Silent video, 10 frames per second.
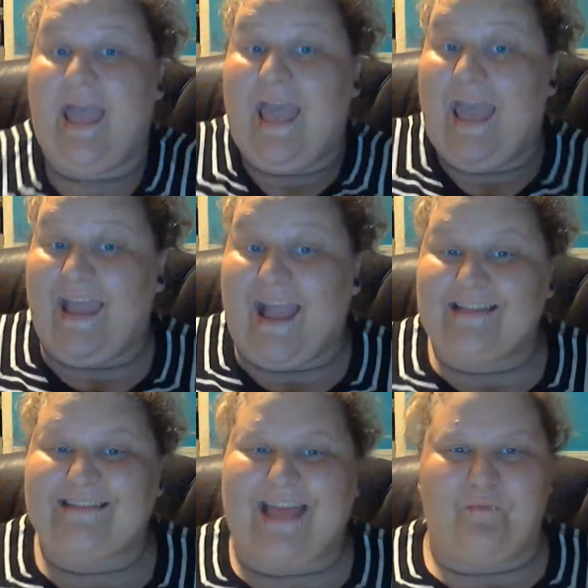Hey
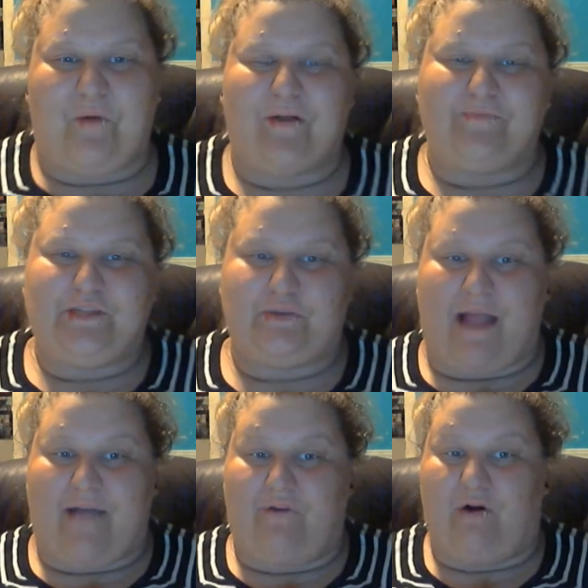guys, and welcome to the
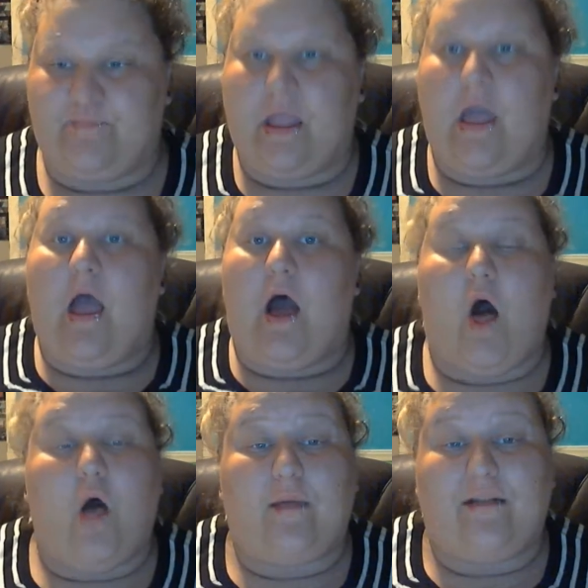raffle.
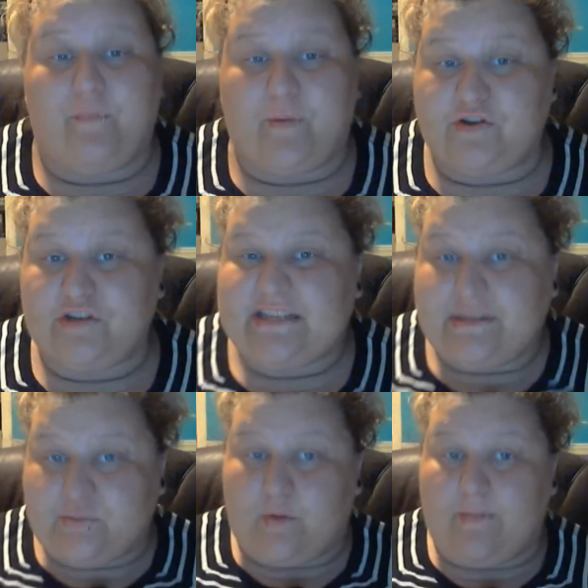All raffle
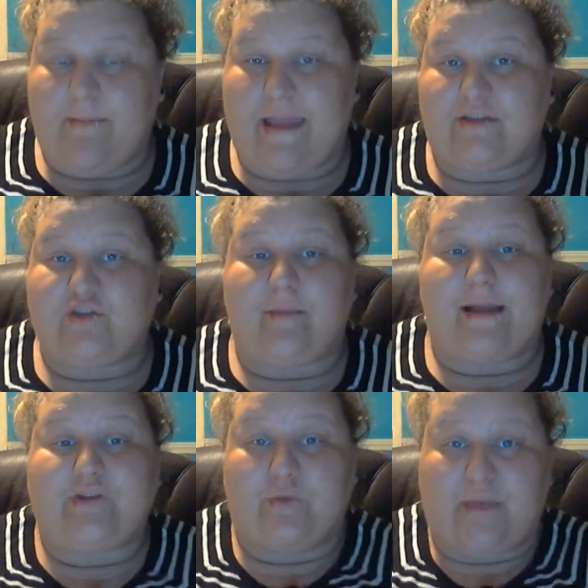purchases will be made to
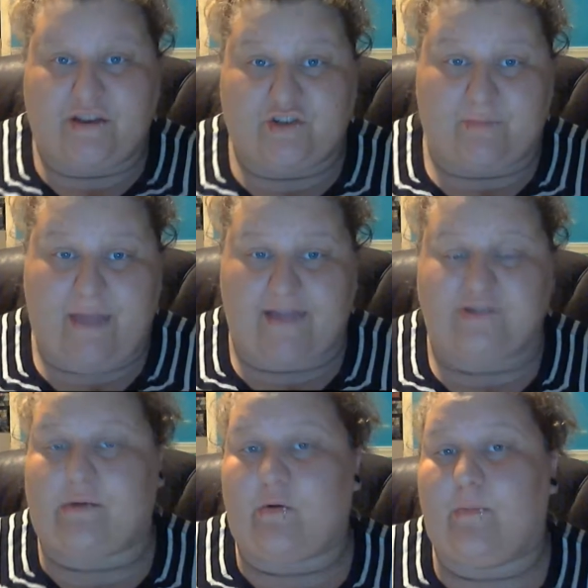my donation
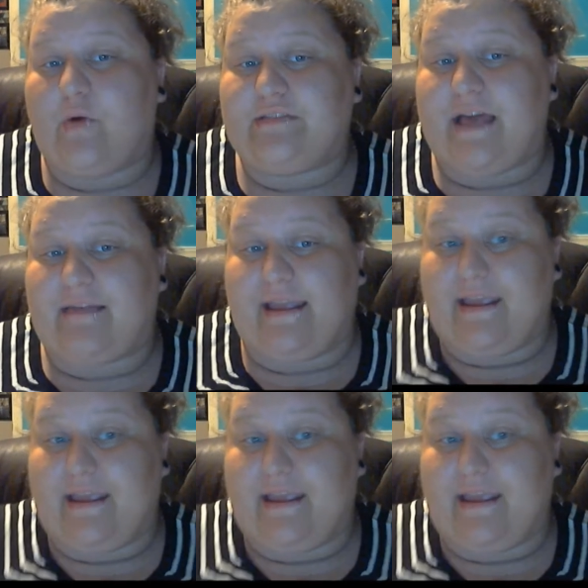page. I will post that link